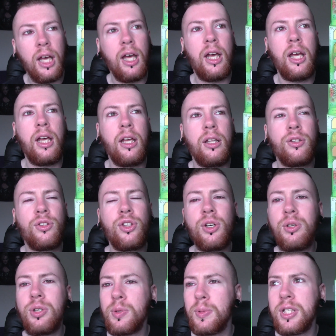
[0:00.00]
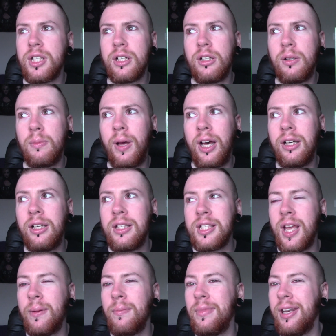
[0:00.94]
and those particular
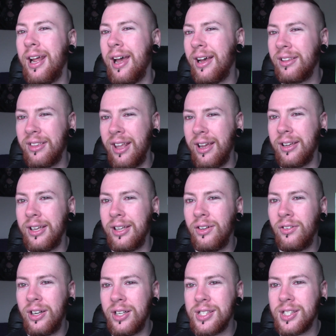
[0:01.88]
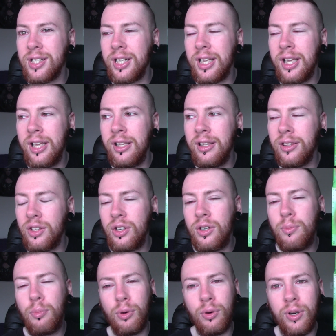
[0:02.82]
palettes I'm not that interested in.
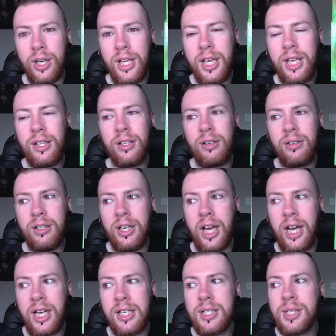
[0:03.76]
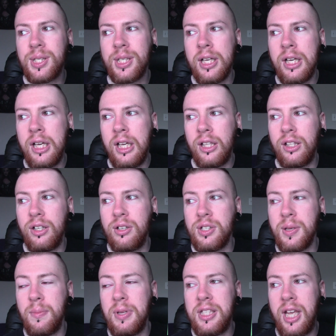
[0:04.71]
They're pretty, they're nice.
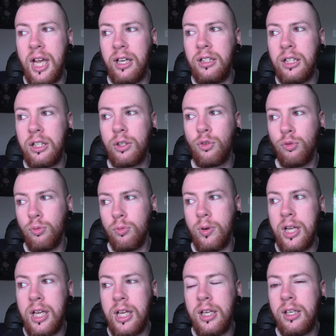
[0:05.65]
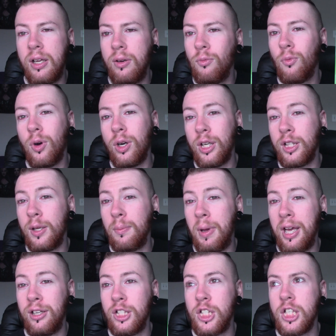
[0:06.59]
There's a metallic green in one of the
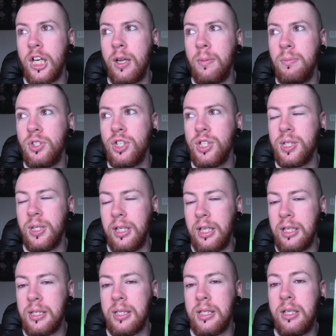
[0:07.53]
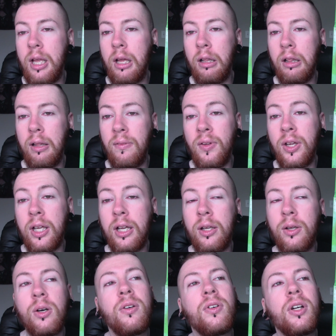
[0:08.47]
palettes that I'm just like
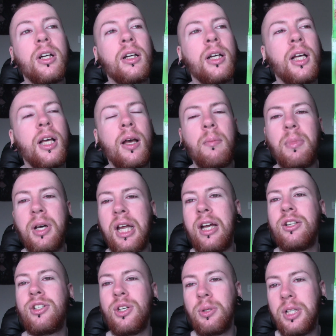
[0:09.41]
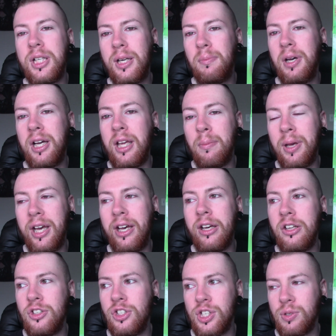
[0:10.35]
salivating over, but I don't need to buy a
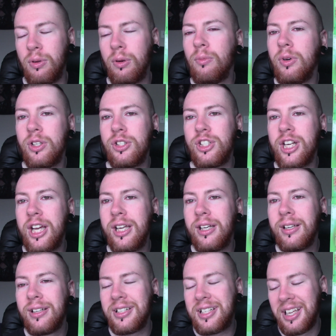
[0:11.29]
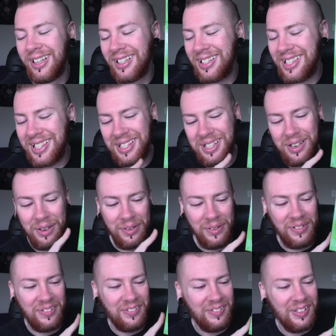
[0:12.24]
palette just for one shade.
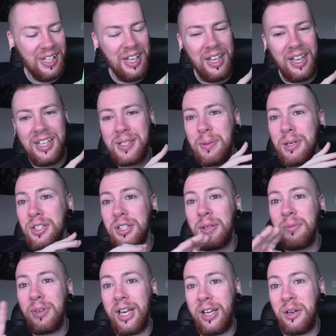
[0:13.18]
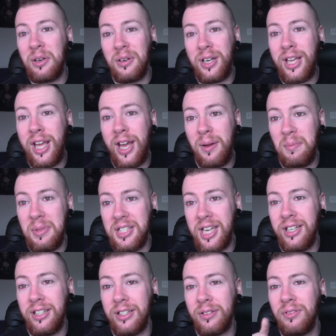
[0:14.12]
So, especially when I already have
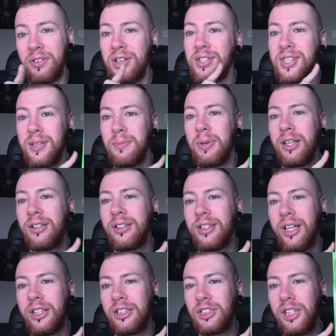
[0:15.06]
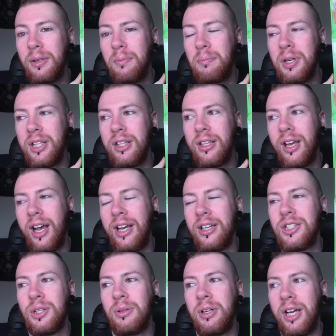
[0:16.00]
metallic greens in my collection, but
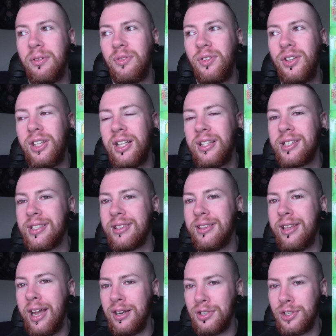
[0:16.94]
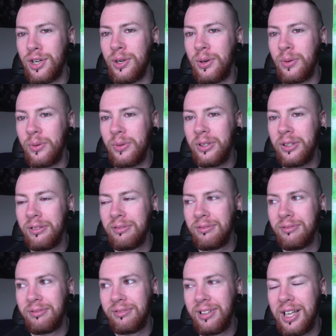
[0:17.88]
I don't have one that's that tone.
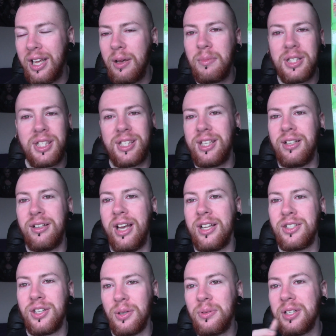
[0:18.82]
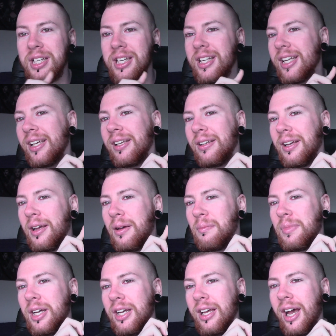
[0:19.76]
But still, I don't need it.
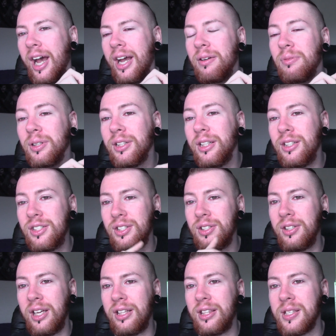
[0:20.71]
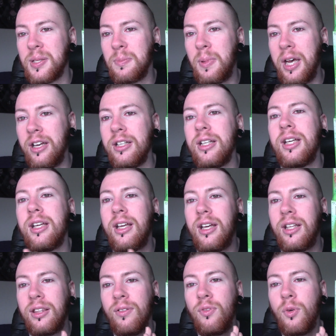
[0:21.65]
But I really do like this palette.
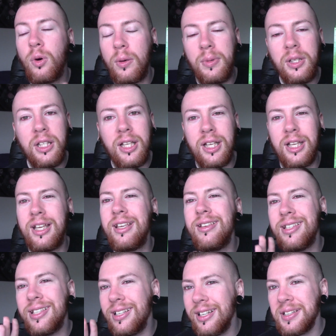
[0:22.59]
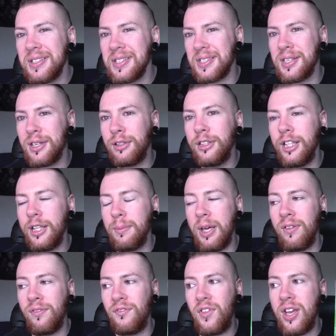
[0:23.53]
The formula isn't necessarily
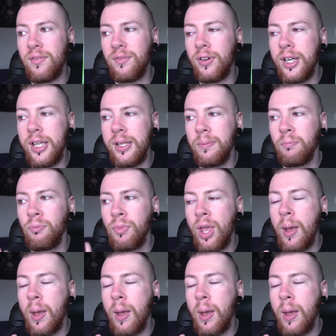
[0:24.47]
my favorite,